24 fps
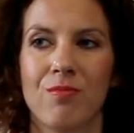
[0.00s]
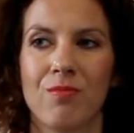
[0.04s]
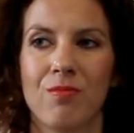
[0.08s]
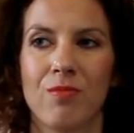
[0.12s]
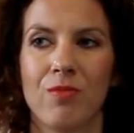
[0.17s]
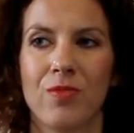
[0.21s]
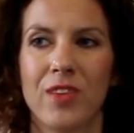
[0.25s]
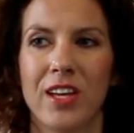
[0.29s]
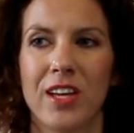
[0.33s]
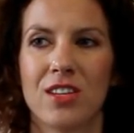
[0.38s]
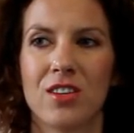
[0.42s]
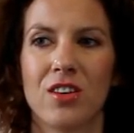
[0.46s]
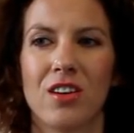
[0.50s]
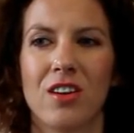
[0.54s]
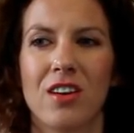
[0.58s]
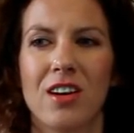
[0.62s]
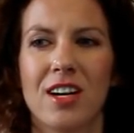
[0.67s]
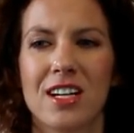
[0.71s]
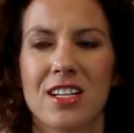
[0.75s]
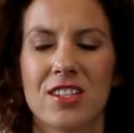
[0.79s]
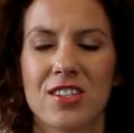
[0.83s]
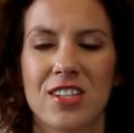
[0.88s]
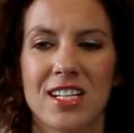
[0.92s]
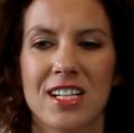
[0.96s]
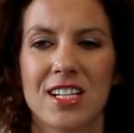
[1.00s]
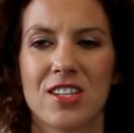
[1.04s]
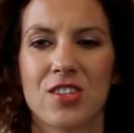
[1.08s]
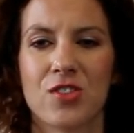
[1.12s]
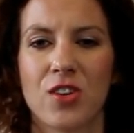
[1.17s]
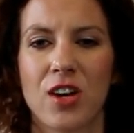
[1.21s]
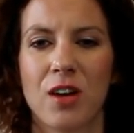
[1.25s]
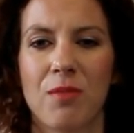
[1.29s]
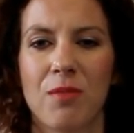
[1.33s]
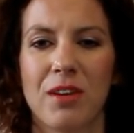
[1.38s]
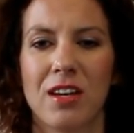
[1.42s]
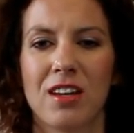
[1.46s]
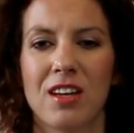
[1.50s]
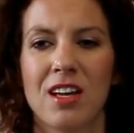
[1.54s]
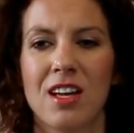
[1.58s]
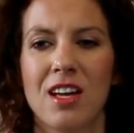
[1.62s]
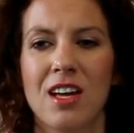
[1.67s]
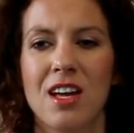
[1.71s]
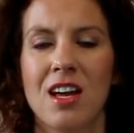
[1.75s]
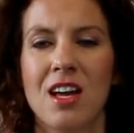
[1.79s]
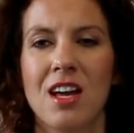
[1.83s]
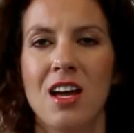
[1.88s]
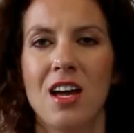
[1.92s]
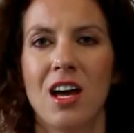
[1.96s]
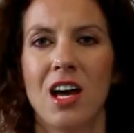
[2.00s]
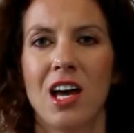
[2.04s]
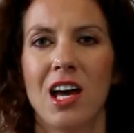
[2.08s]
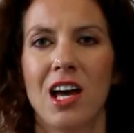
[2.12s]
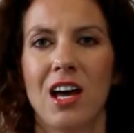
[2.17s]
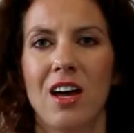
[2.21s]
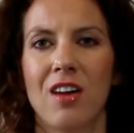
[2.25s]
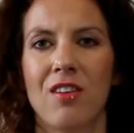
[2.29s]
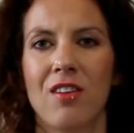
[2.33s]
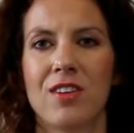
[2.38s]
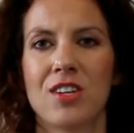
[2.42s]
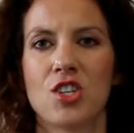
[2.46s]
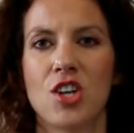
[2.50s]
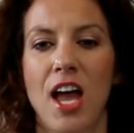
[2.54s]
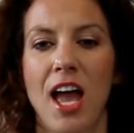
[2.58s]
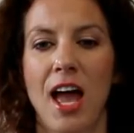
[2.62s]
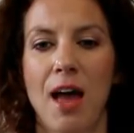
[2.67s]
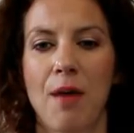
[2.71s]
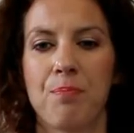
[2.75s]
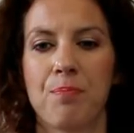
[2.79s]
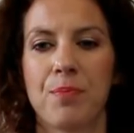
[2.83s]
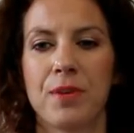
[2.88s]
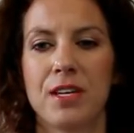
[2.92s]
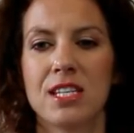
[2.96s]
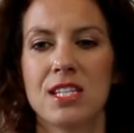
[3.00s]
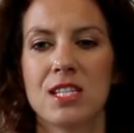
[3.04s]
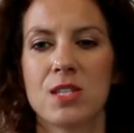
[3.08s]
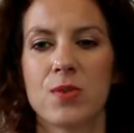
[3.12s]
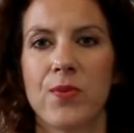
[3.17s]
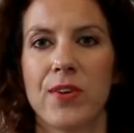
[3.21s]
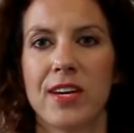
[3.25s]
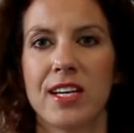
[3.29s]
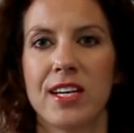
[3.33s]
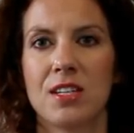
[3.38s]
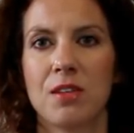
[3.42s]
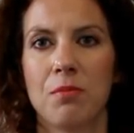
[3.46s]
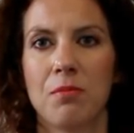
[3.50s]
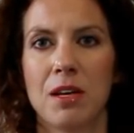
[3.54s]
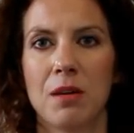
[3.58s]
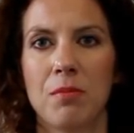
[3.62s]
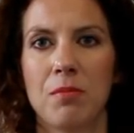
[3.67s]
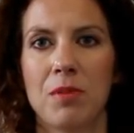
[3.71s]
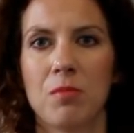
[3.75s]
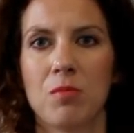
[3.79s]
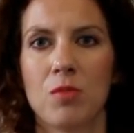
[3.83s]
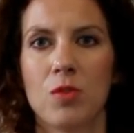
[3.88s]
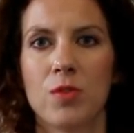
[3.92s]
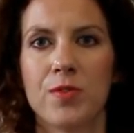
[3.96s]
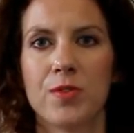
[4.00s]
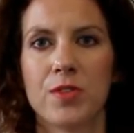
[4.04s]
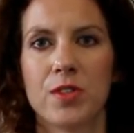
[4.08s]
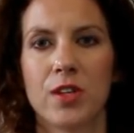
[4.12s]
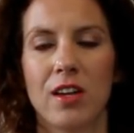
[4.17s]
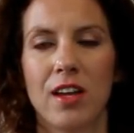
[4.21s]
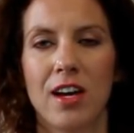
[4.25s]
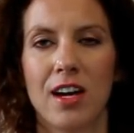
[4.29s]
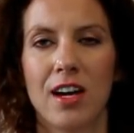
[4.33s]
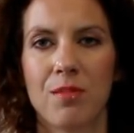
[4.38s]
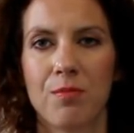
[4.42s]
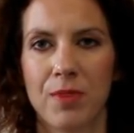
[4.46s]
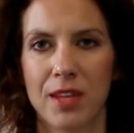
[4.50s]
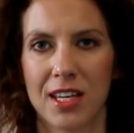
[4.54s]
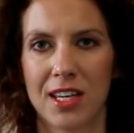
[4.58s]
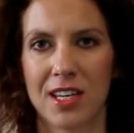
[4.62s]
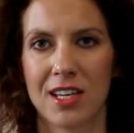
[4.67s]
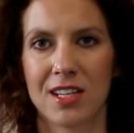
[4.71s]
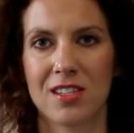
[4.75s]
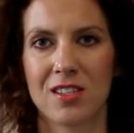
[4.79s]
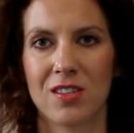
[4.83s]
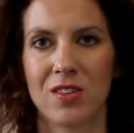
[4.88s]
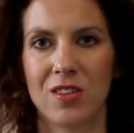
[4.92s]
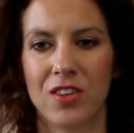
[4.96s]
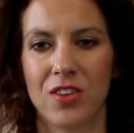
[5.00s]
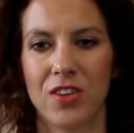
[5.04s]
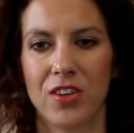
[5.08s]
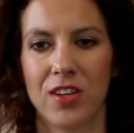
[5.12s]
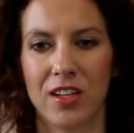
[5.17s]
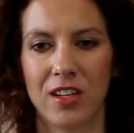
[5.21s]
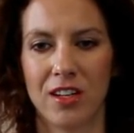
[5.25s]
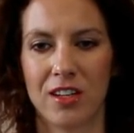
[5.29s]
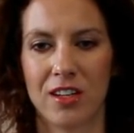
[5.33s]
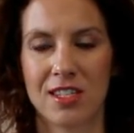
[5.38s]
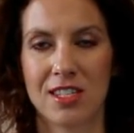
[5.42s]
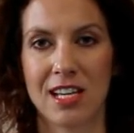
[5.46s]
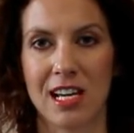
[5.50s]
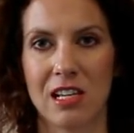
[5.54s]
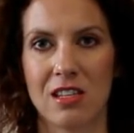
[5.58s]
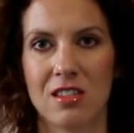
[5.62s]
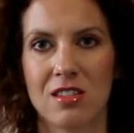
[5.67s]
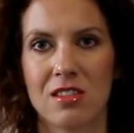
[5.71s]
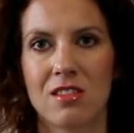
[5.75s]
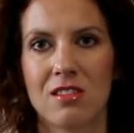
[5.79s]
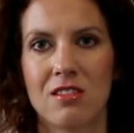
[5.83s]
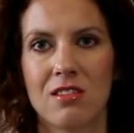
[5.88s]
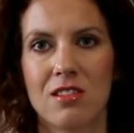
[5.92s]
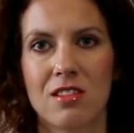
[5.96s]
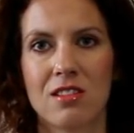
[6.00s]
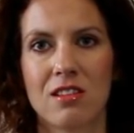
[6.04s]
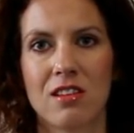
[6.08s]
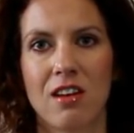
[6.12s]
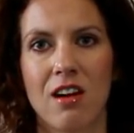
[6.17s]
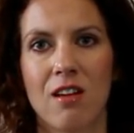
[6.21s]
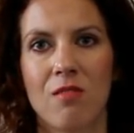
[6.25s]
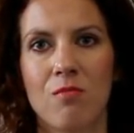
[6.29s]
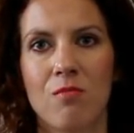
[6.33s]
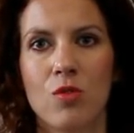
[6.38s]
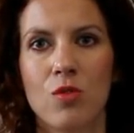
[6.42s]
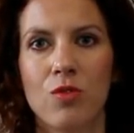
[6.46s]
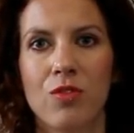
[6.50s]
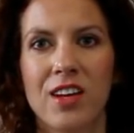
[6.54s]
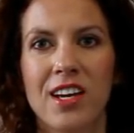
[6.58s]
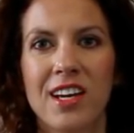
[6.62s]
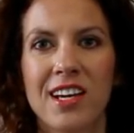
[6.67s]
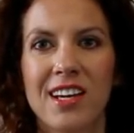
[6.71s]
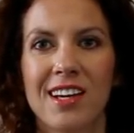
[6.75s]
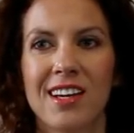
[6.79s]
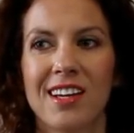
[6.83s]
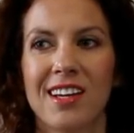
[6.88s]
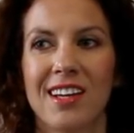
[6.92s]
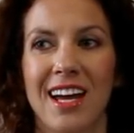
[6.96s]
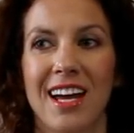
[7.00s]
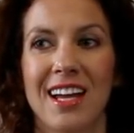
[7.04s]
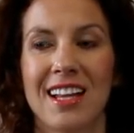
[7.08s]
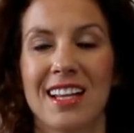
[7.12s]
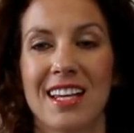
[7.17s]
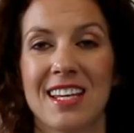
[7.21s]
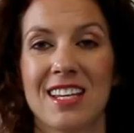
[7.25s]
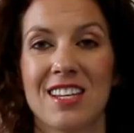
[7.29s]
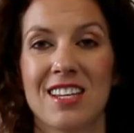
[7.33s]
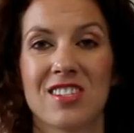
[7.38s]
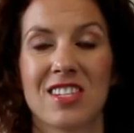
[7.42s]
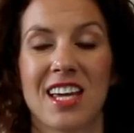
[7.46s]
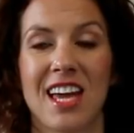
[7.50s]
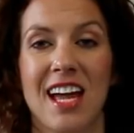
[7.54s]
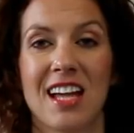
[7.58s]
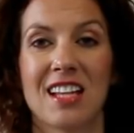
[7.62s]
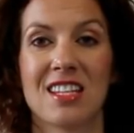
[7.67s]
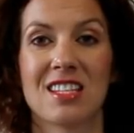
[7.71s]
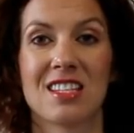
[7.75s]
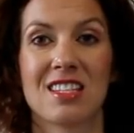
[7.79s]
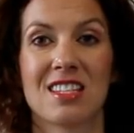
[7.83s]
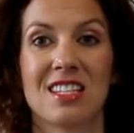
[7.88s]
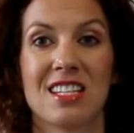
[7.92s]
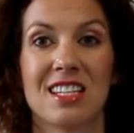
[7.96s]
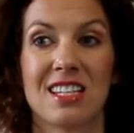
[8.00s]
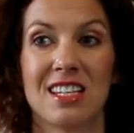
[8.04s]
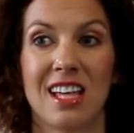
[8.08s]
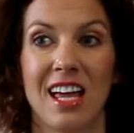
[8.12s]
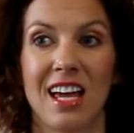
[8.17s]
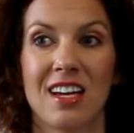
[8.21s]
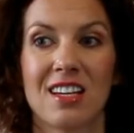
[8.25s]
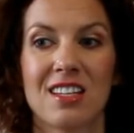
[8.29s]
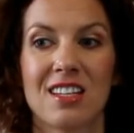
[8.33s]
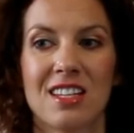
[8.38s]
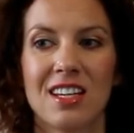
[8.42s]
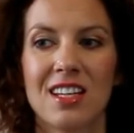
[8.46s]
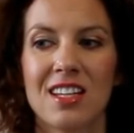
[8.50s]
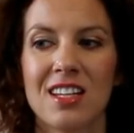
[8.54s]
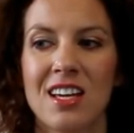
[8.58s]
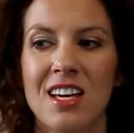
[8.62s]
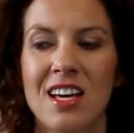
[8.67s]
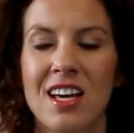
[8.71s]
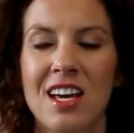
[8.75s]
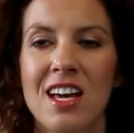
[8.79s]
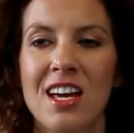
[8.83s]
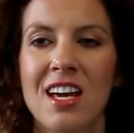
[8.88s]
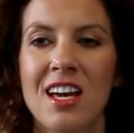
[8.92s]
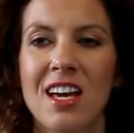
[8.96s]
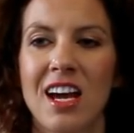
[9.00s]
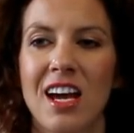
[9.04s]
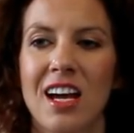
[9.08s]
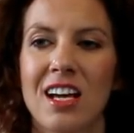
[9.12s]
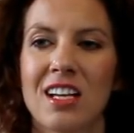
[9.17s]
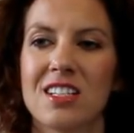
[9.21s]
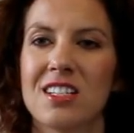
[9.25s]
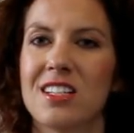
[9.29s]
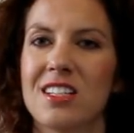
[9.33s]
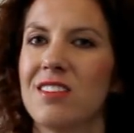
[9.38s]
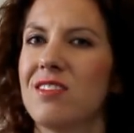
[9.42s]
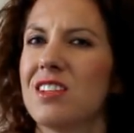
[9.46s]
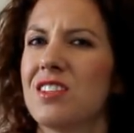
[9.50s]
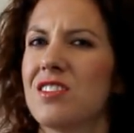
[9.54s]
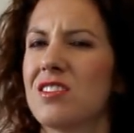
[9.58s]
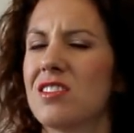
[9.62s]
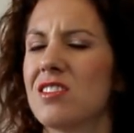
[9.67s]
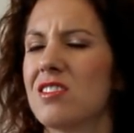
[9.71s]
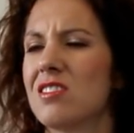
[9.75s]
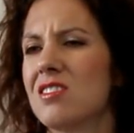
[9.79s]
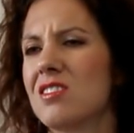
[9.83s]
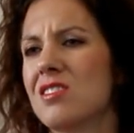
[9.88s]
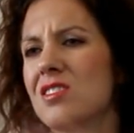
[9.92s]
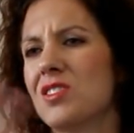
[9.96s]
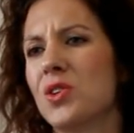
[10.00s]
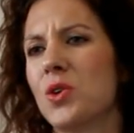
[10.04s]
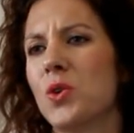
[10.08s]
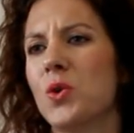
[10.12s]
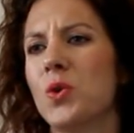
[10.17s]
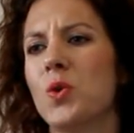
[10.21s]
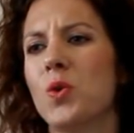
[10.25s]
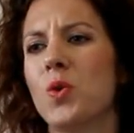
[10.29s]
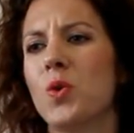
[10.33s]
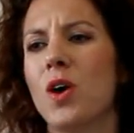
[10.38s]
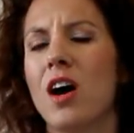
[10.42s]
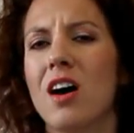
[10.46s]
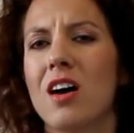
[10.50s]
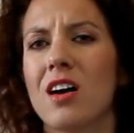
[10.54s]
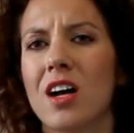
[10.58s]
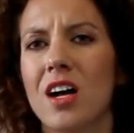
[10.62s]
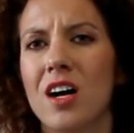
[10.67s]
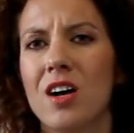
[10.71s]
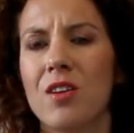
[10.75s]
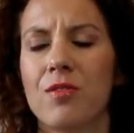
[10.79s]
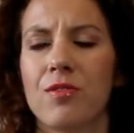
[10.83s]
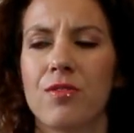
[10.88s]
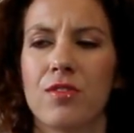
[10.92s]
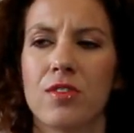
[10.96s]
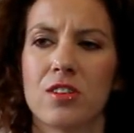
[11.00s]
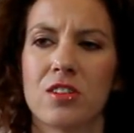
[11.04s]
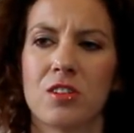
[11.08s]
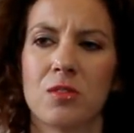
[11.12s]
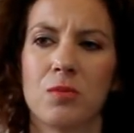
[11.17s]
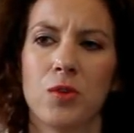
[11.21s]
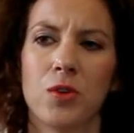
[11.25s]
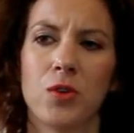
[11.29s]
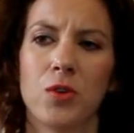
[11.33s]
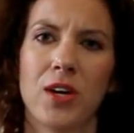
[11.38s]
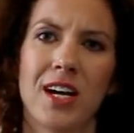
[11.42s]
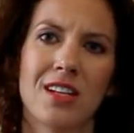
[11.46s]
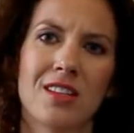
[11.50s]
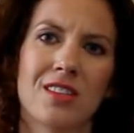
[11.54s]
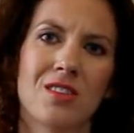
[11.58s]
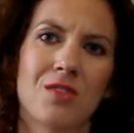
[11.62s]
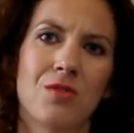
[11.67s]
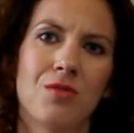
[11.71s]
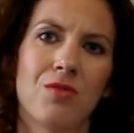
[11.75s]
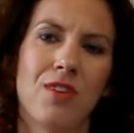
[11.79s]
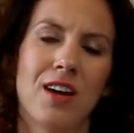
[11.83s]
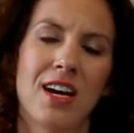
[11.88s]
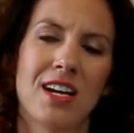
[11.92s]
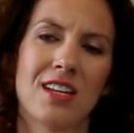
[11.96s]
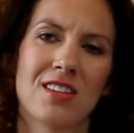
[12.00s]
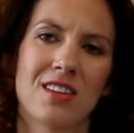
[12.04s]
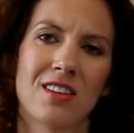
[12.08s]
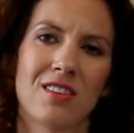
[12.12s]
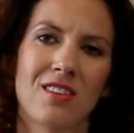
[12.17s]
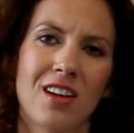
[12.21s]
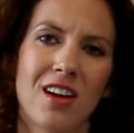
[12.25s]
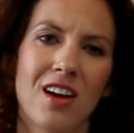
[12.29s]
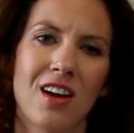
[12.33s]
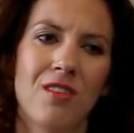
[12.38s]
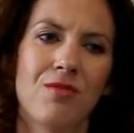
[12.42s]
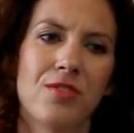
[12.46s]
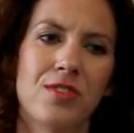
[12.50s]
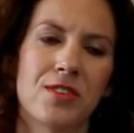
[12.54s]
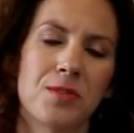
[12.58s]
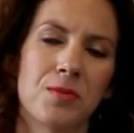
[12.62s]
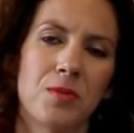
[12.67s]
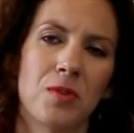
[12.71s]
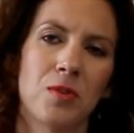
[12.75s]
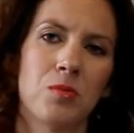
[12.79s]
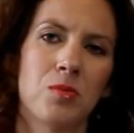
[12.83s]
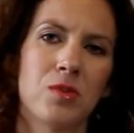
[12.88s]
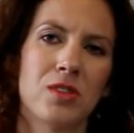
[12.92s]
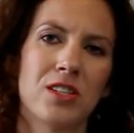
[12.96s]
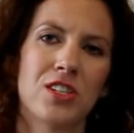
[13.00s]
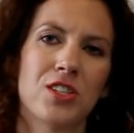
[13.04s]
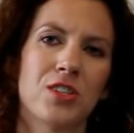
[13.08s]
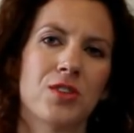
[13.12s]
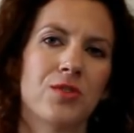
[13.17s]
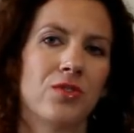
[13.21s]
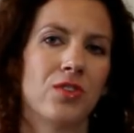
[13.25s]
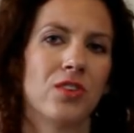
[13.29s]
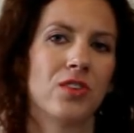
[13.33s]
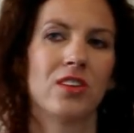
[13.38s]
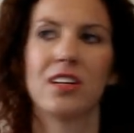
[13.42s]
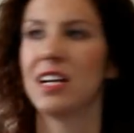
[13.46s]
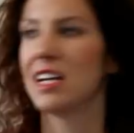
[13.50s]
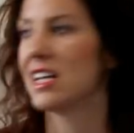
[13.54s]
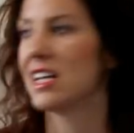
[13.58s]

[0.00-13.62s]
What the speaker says: that her heart rate is dropping, which happens when the baby moves a lot, because all the sensors are moving and they just can't detect it. And she was just so uncomfortable. You had to find a comfortable position for her.